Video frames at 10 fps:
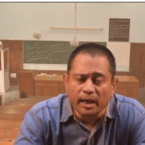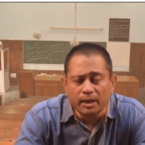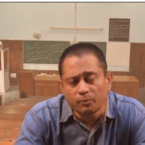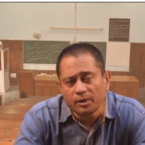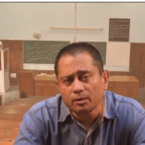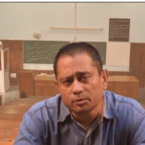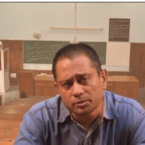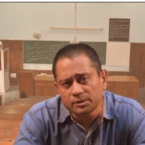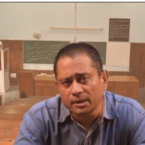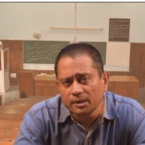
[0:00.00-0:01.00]
and we
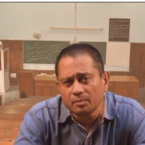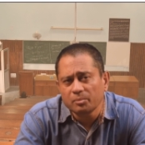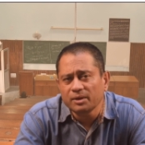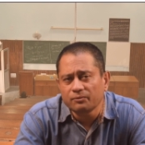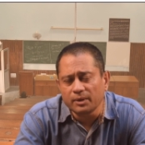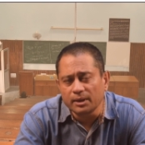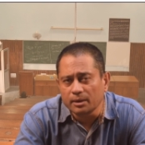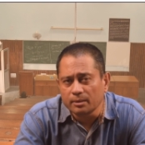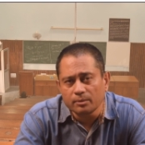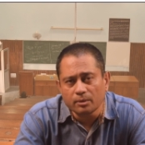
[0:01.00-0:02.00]
also studied
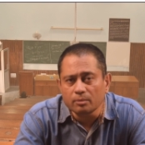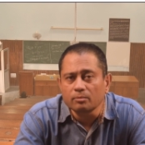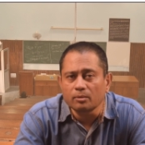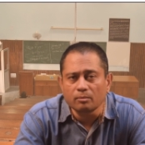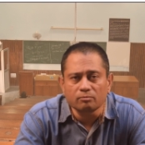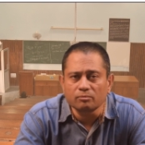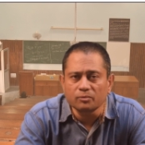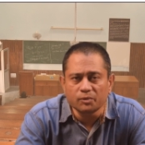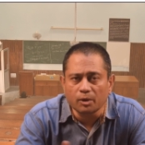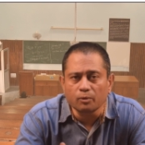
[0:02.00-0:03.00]
briefly you know
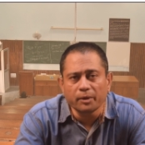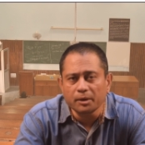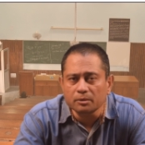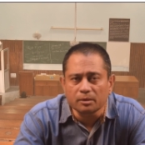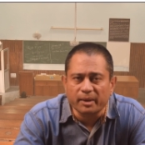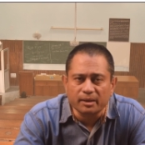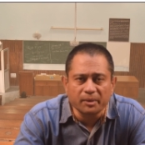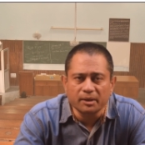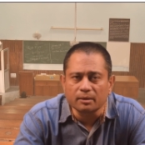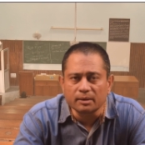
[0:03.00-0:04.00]
without going to the
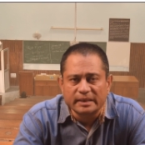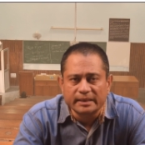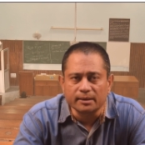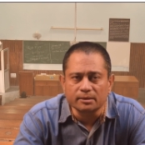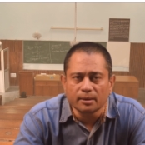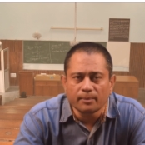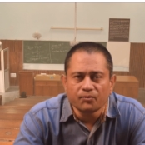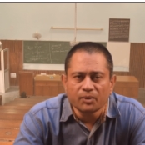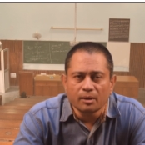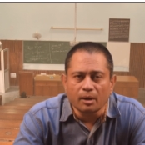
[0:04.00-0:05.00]
mathematical details
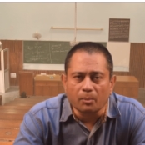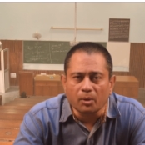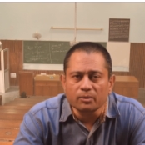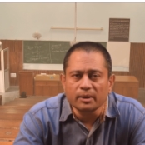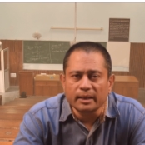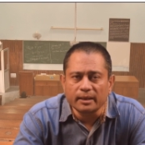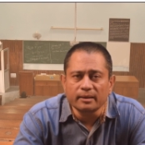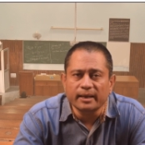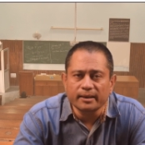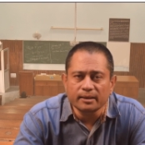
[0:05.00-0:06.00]
about
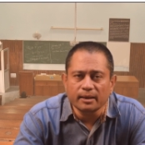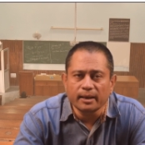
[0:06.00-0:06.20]
indirect